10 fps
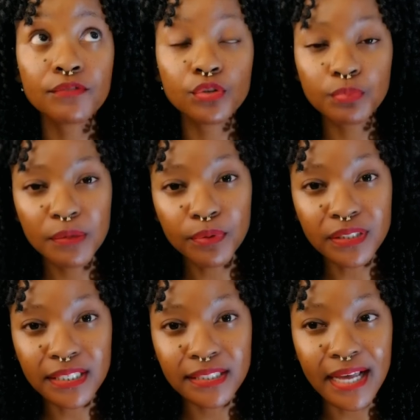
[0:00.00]
those people
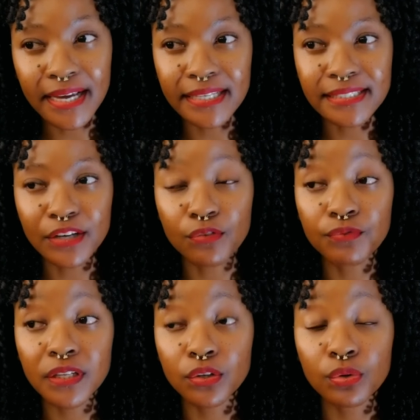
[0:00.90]
dislike, it's like
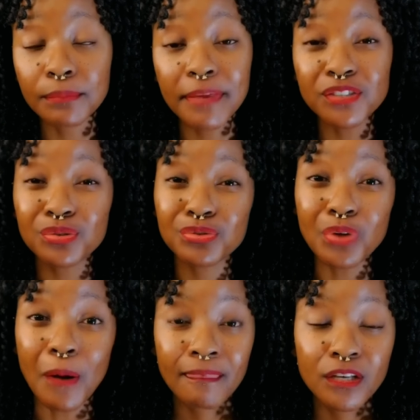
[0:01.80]
it makes you
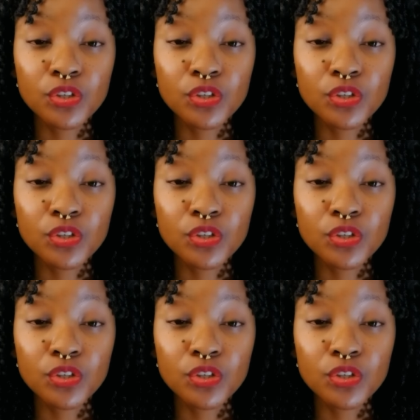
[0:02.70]
stop.